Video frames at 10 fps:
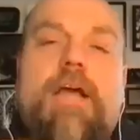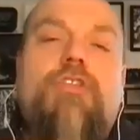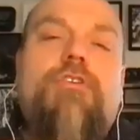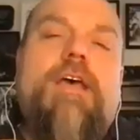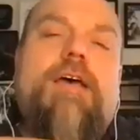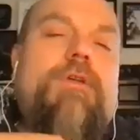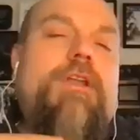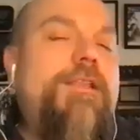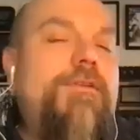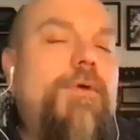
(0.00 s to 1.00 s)
I knew that, but
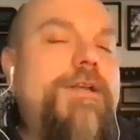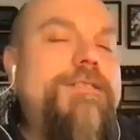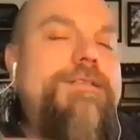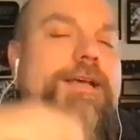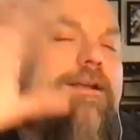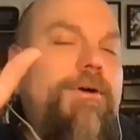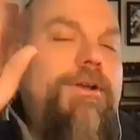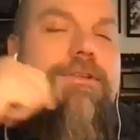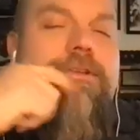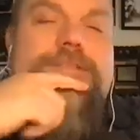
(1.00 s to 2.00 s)
I didn't want to say it. I
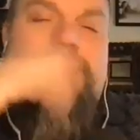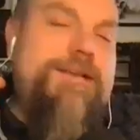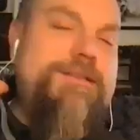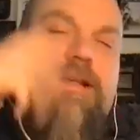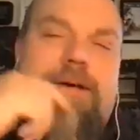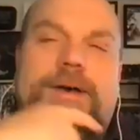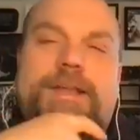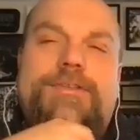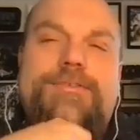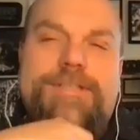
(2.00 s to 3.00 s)
wanted you to say it's not
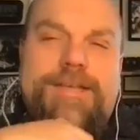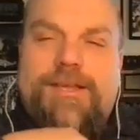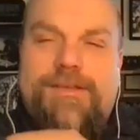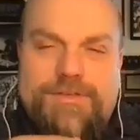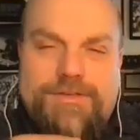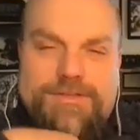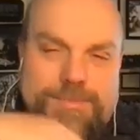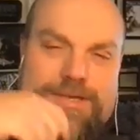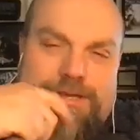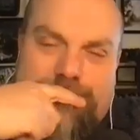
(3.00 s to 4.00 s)
my news to give, so to
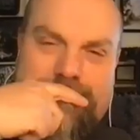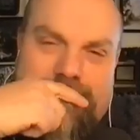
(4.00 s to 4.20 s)
speak.